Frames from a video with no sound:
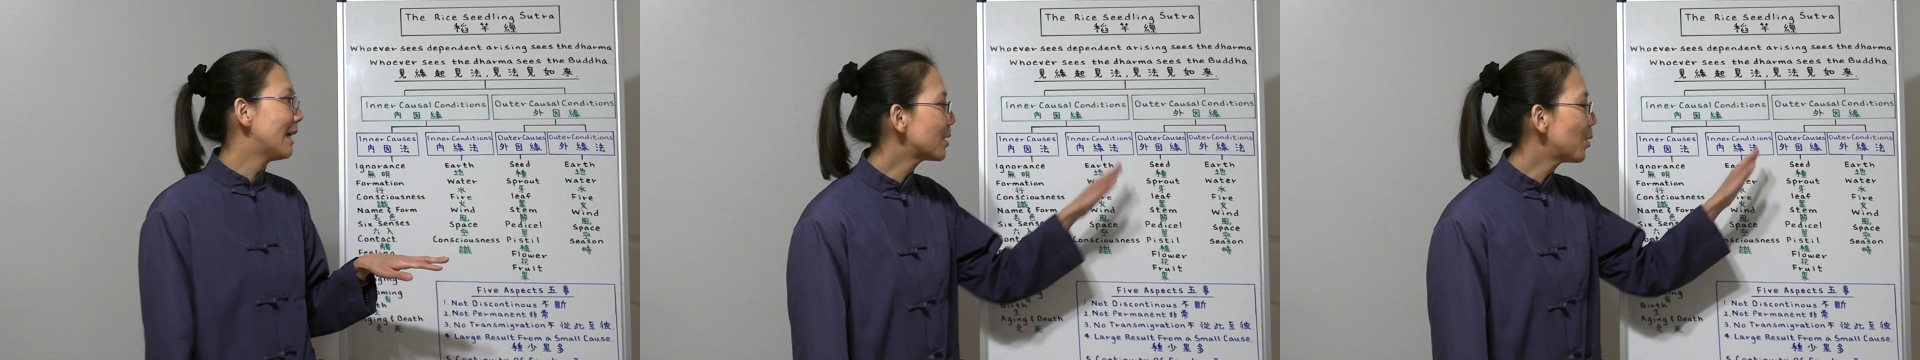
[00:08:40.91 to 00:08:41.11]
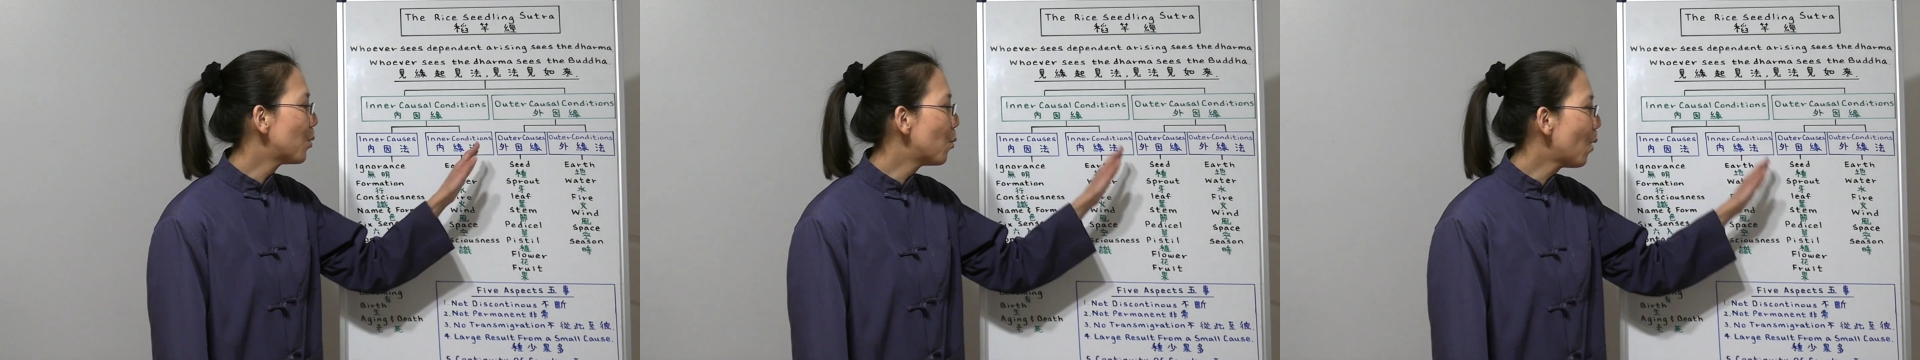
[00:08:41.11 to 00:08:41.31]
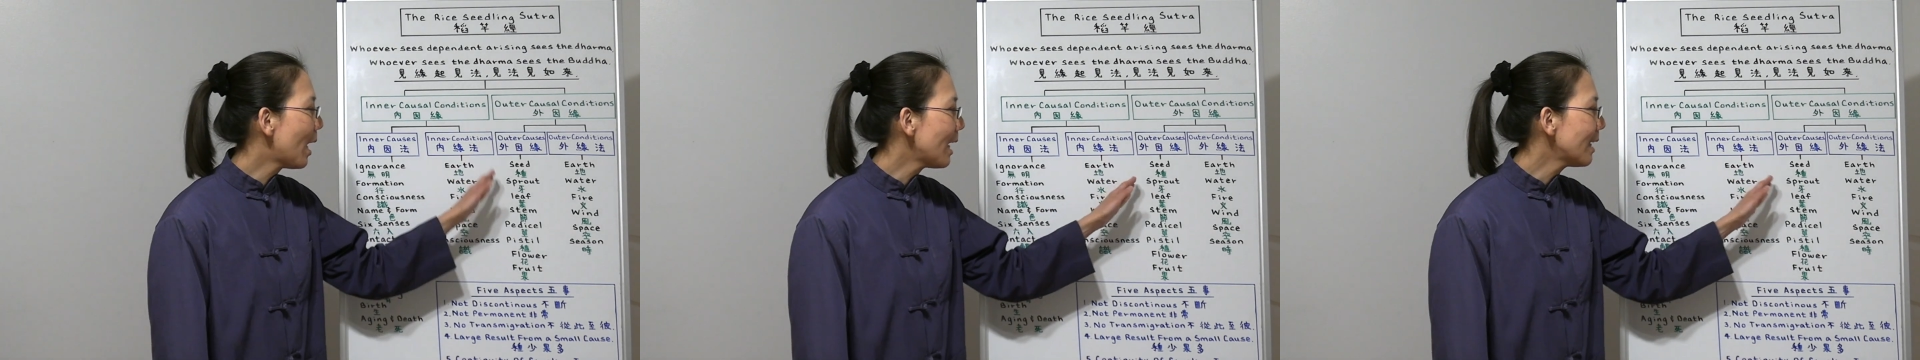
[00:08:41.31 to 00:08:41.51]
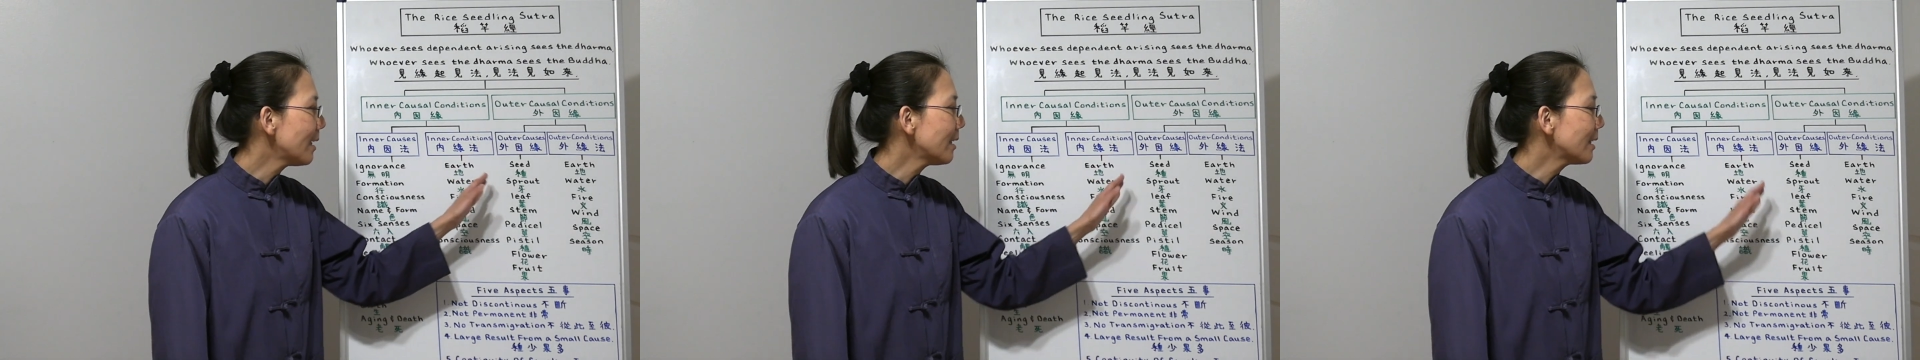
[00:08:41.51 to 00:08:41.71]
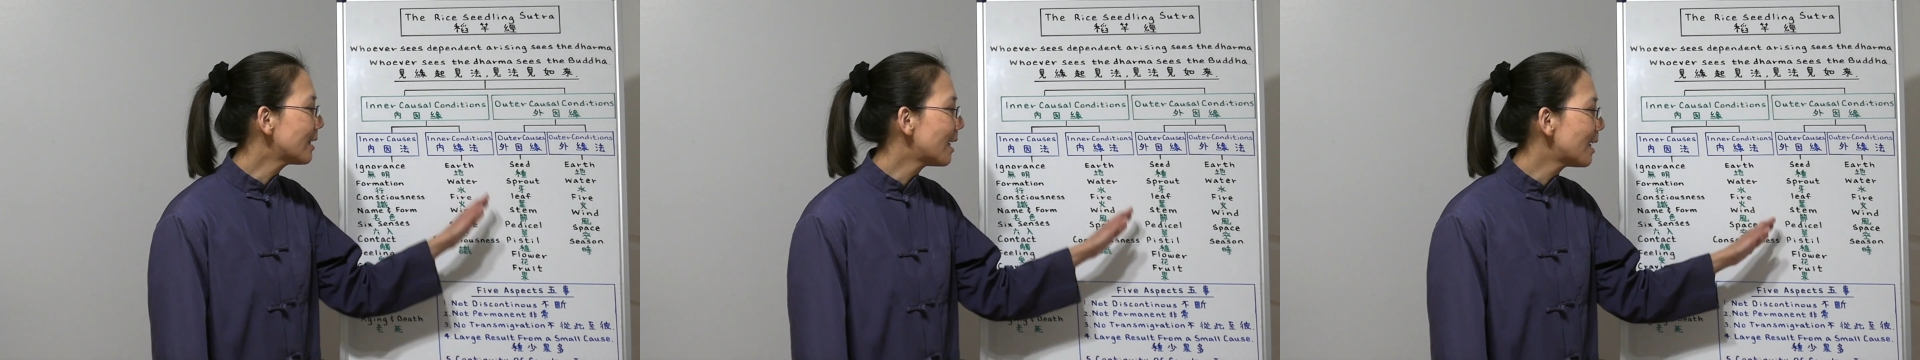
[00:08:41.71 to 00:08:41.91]
So
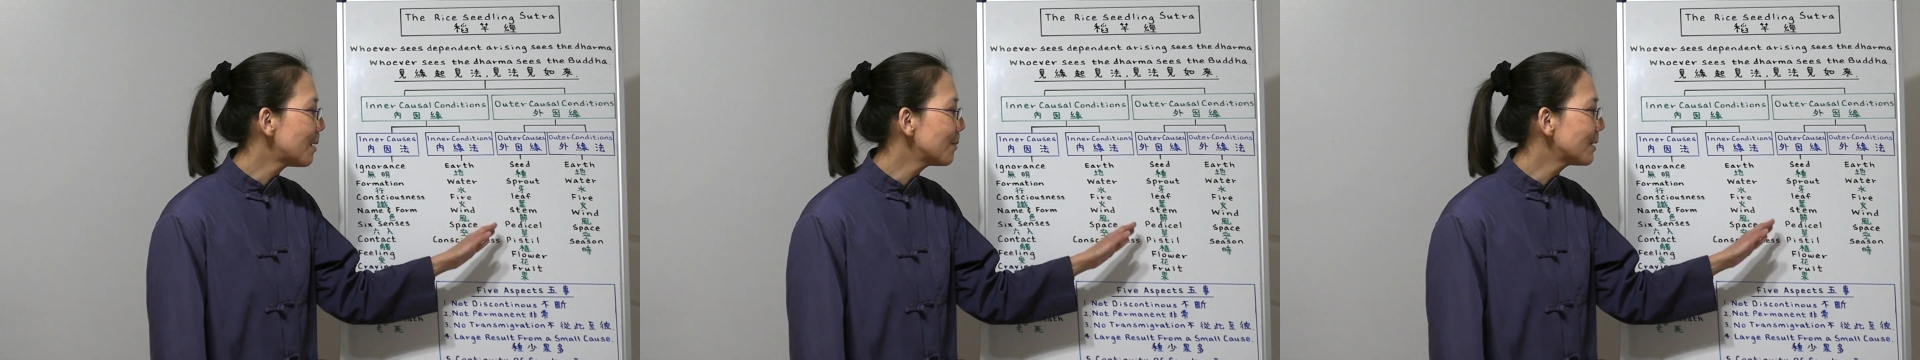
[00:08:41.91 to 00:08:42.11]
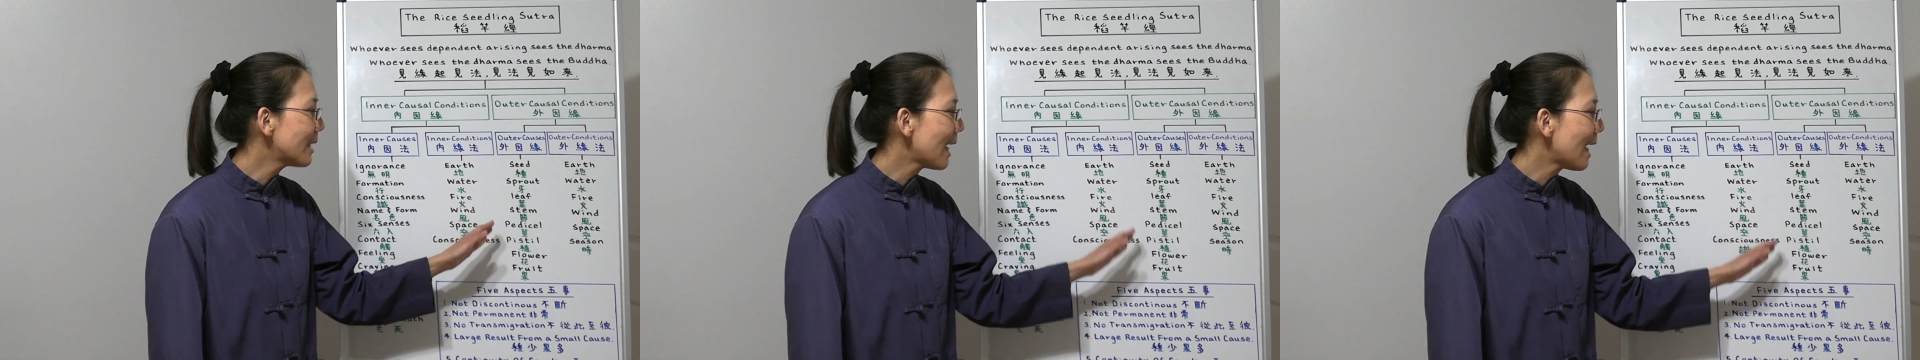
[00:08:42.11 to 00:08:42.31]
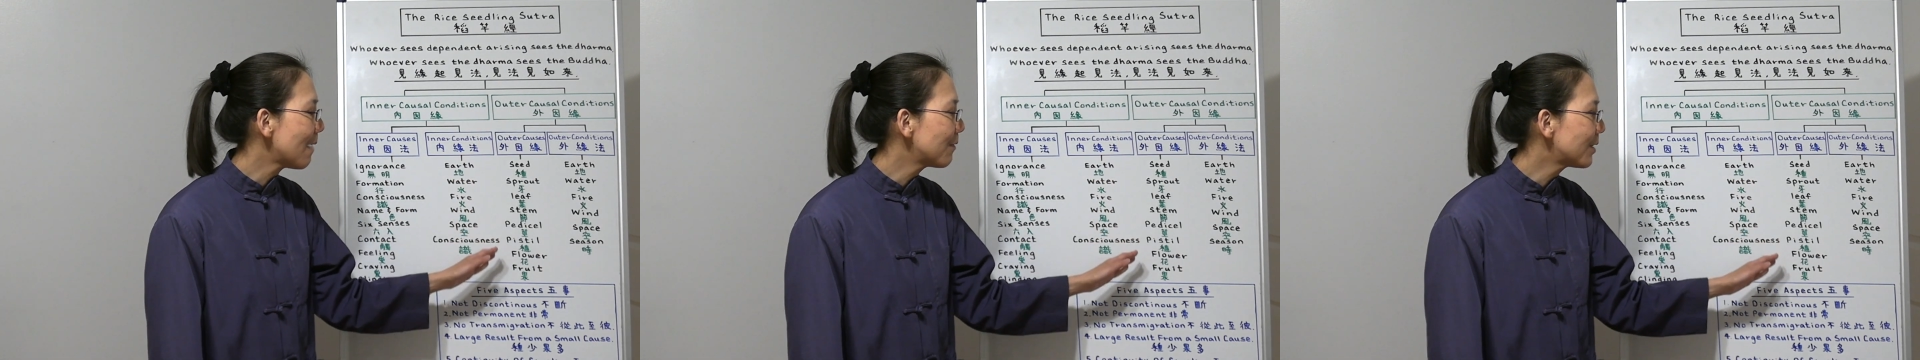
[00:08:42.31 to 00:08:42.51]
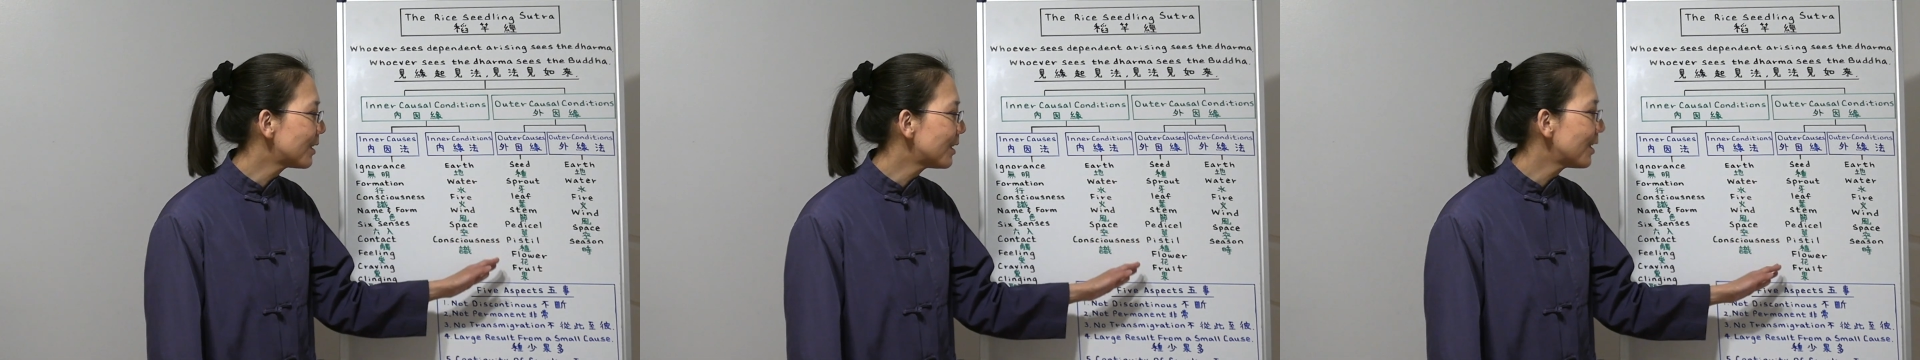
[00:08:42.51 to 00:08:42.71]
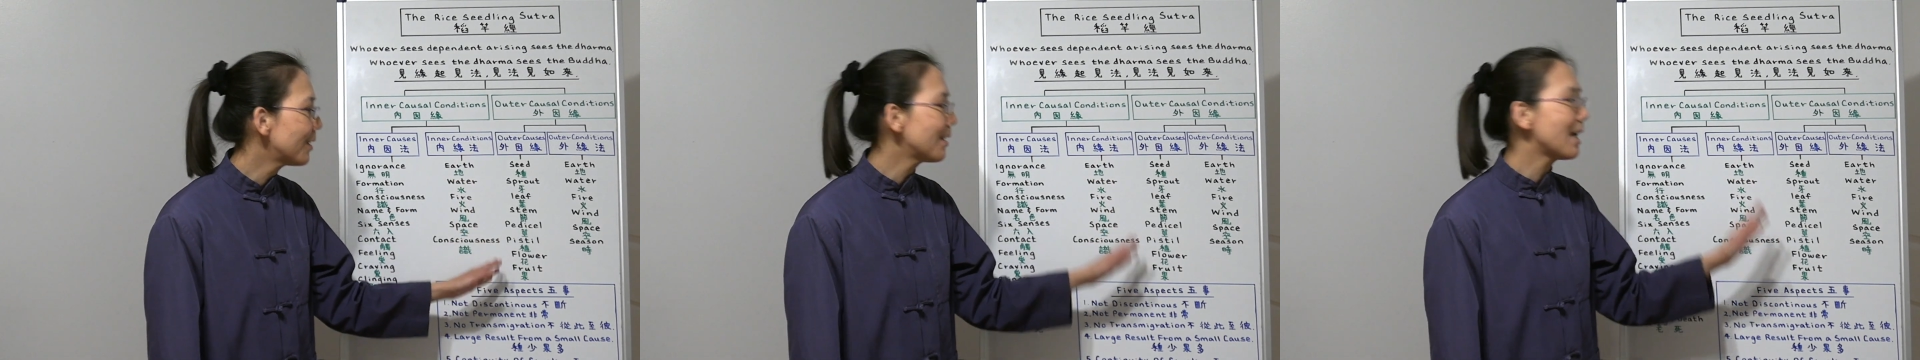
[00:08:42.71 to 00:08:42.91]
one comes after
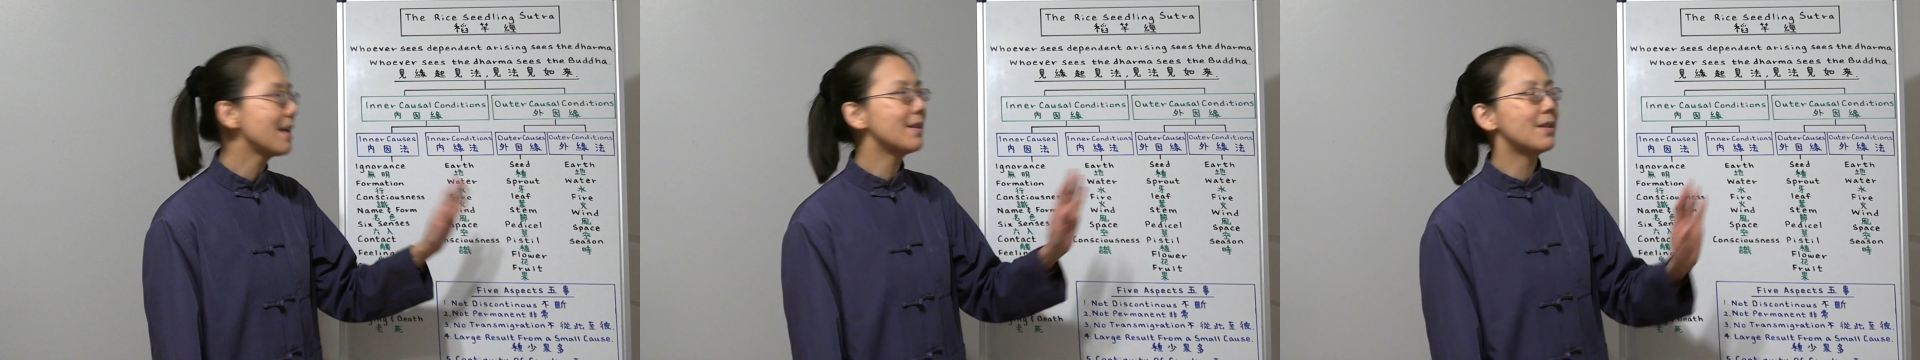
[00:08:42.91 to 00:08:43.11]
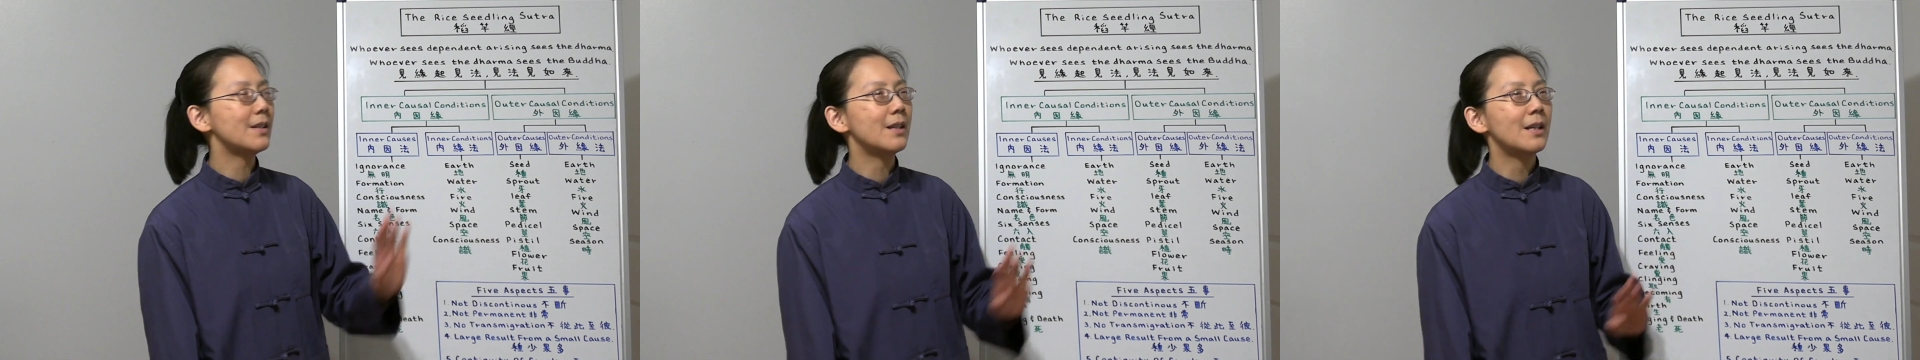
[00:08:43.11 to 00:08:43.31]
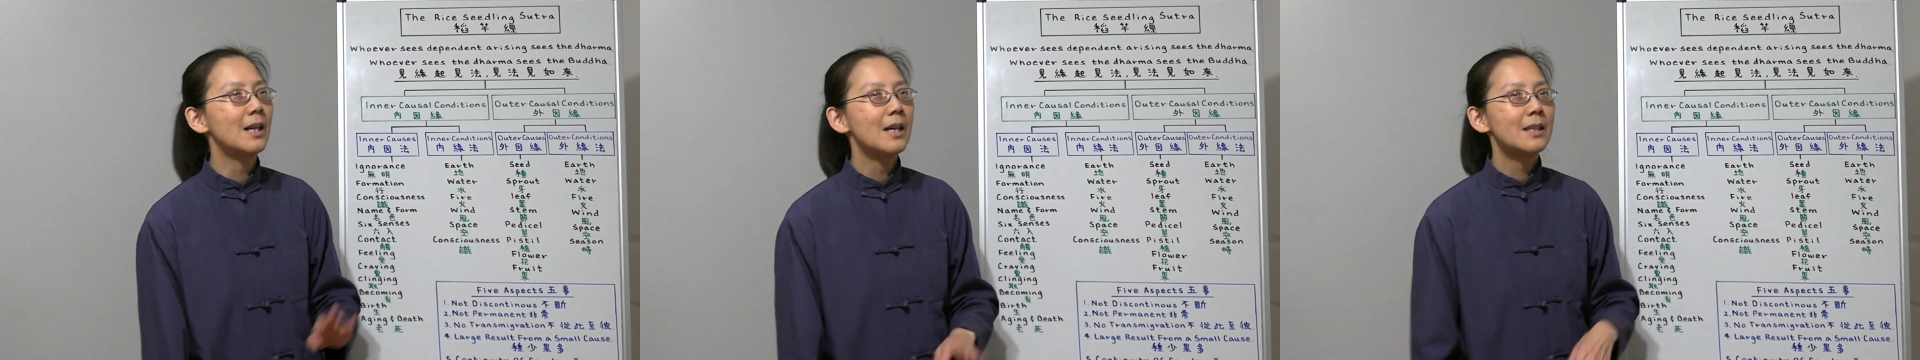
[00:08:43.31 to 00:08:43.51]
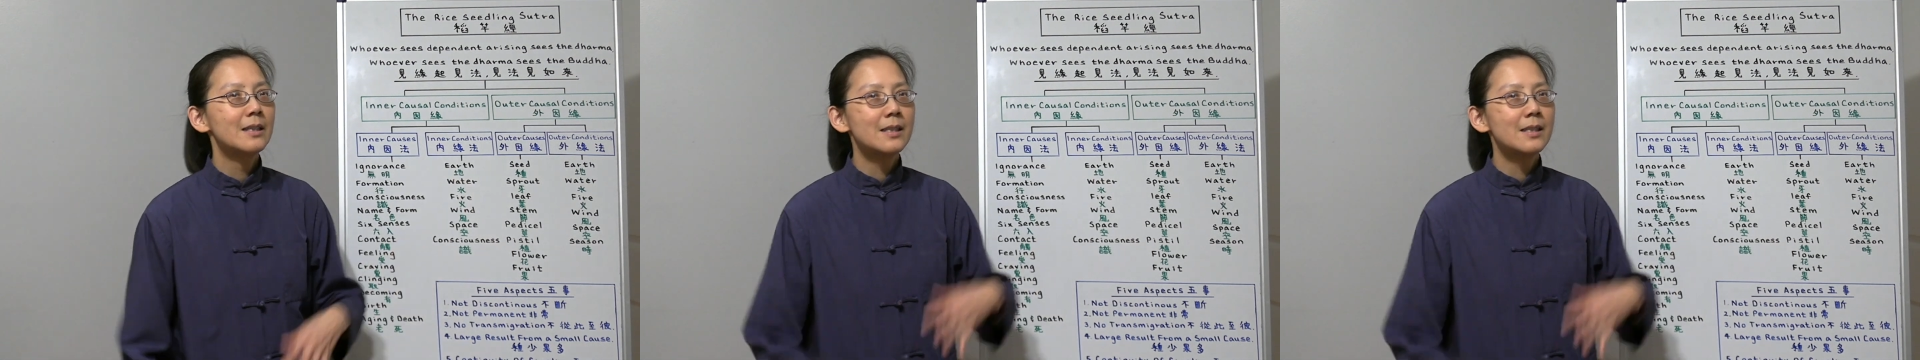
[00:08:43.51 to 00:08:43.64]
another.